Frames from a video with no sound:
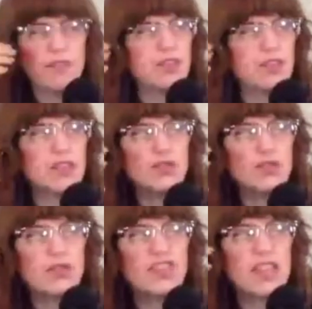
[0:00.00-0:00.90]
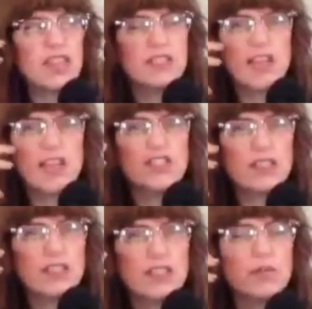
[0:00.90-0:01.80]
you can sort of get in touch a
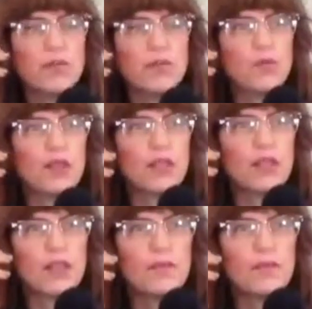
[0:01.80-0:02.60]
little bit with,